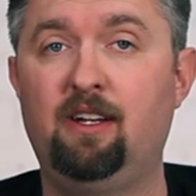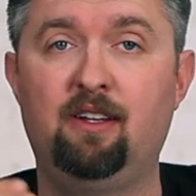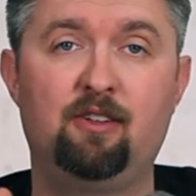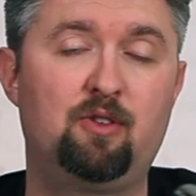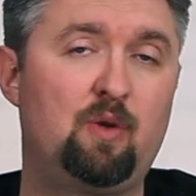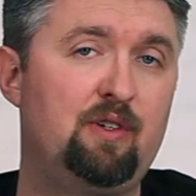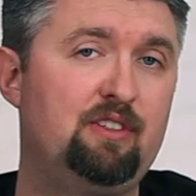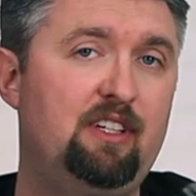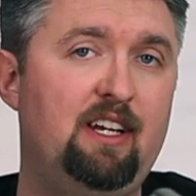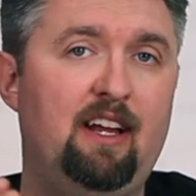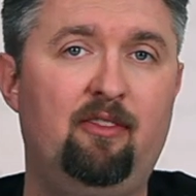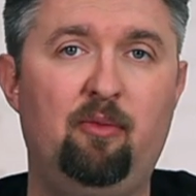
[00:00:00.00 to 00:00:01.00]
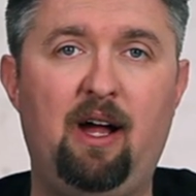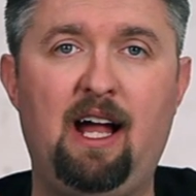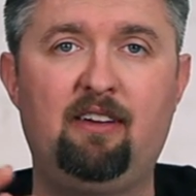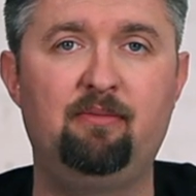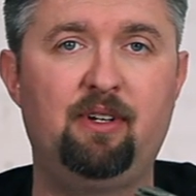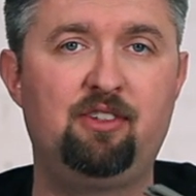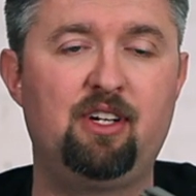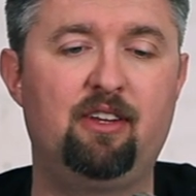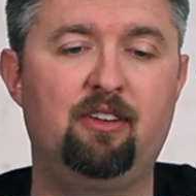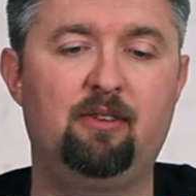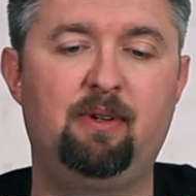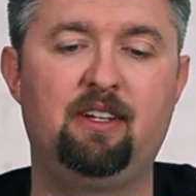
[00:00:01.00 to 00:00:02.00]
and the doors get out of whack from each
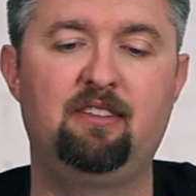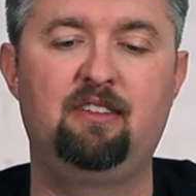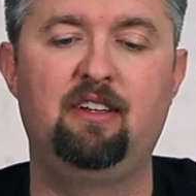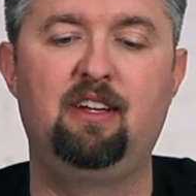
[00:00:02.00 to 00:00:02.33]
other because